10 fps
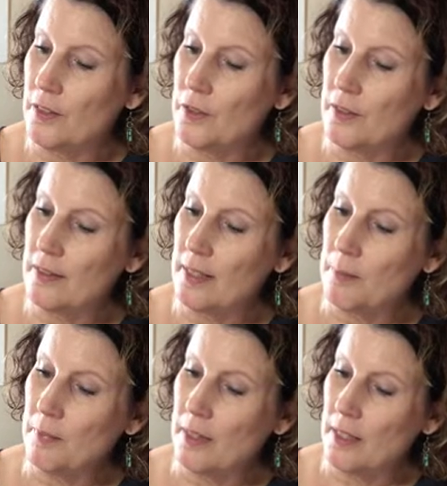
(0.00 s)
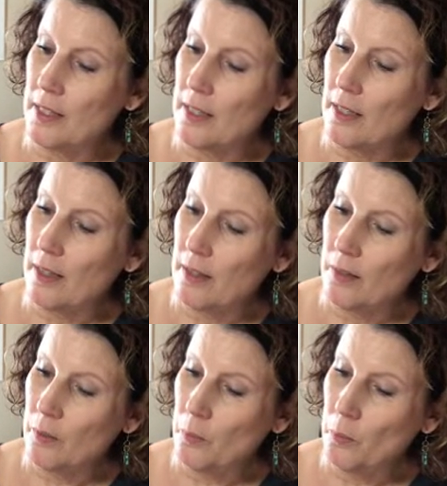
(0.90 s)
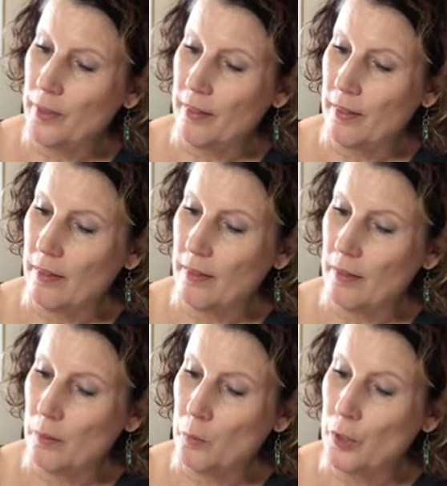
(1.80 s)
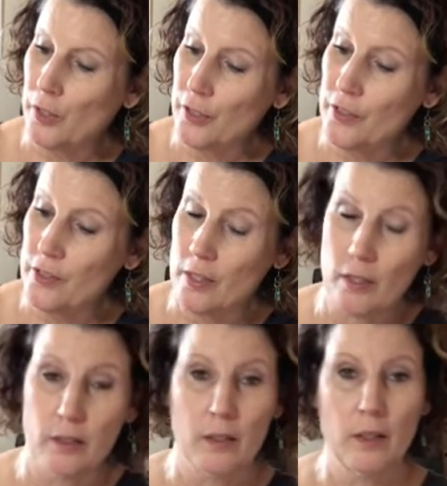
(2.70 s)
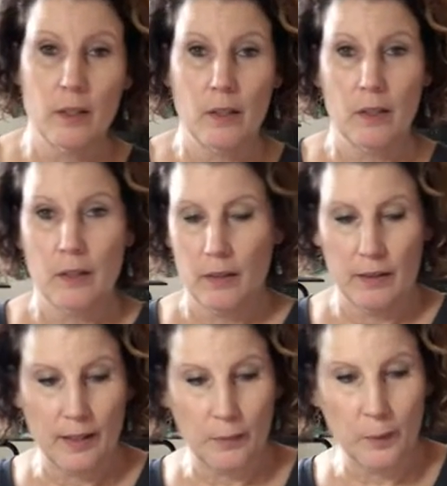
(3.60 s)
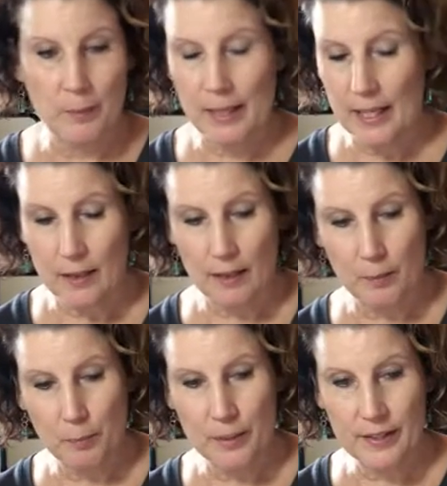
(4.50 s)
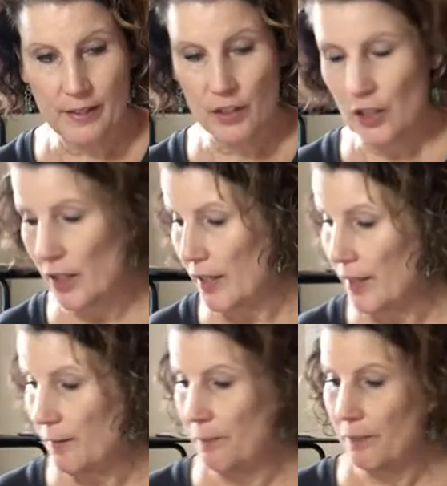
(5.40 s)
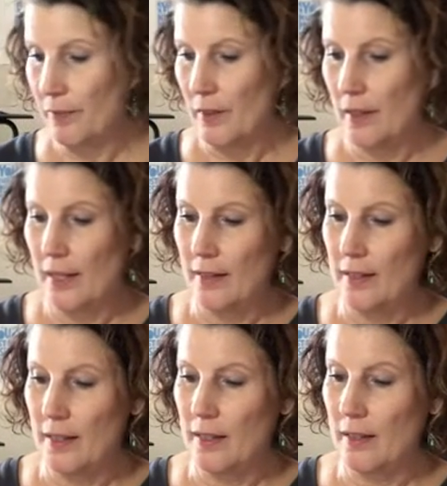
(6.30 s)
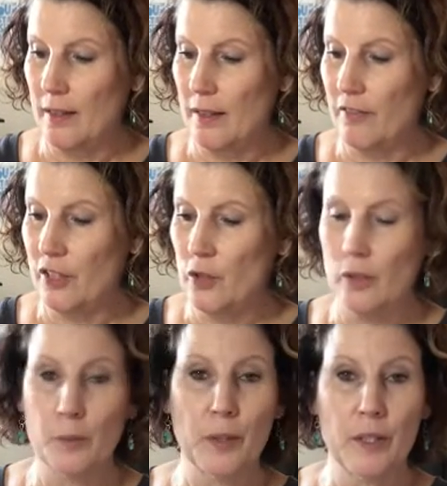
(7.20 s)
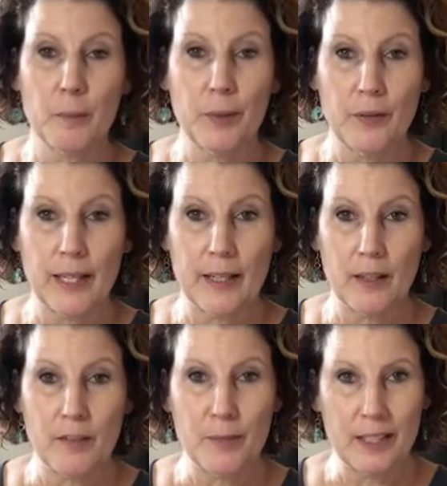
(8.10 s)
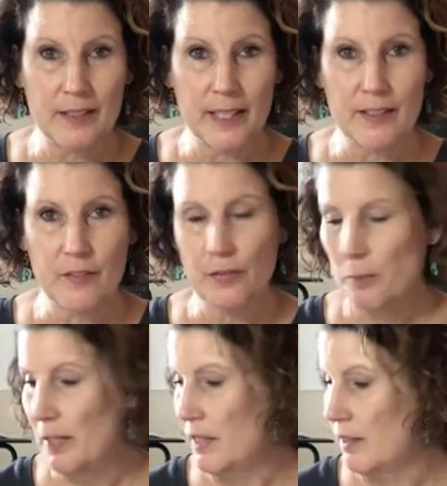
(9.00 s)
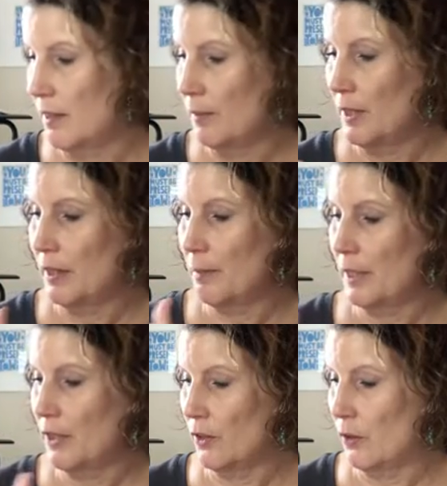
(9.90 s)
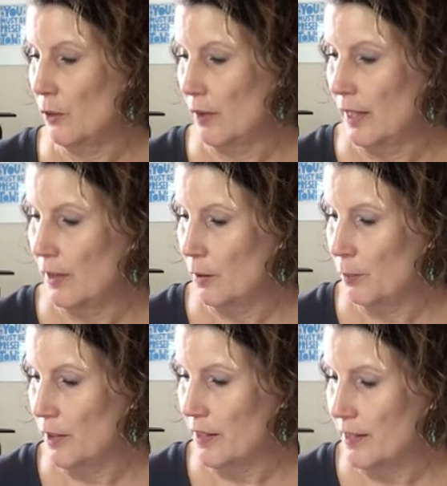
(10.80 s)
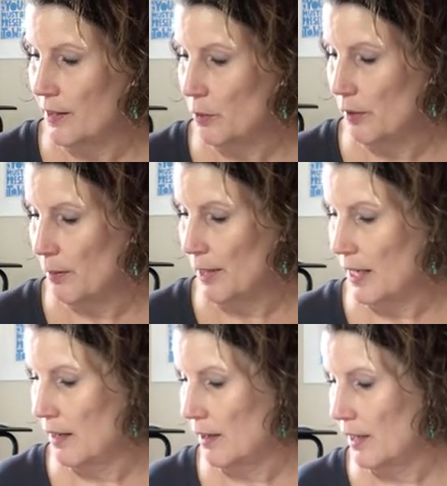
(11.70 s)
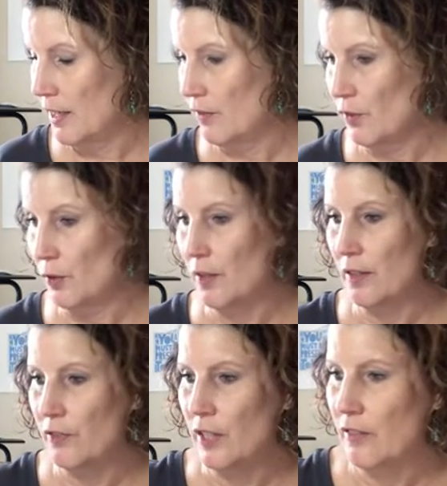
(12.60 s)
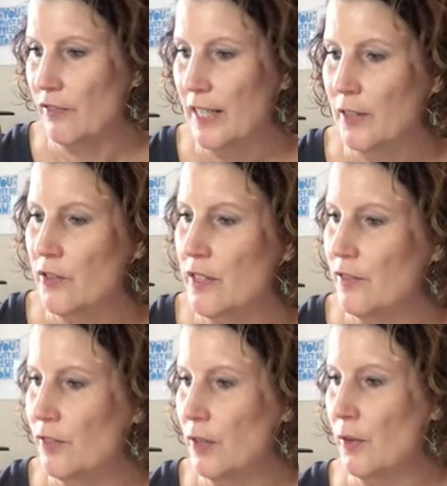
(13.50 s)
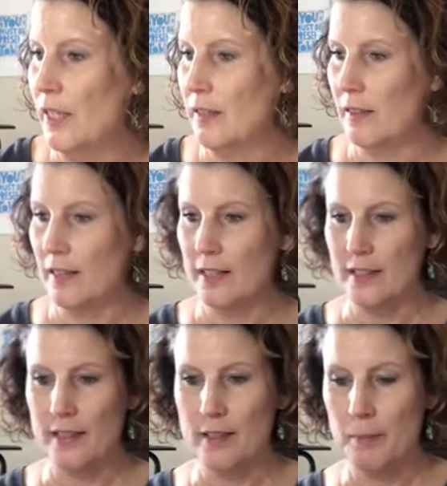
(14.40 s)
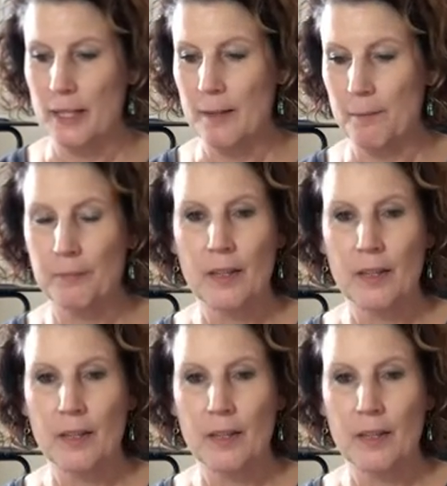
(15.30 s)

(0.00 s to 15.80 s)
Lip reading: do the same thing with the words that we made, the Princess Charlotte, and then eventually we're going to peel that off, but it takes a few minutes, and I'm not going to make you go through that whole process with me. Any of you that have done vinyl stuff know that that takes a minute.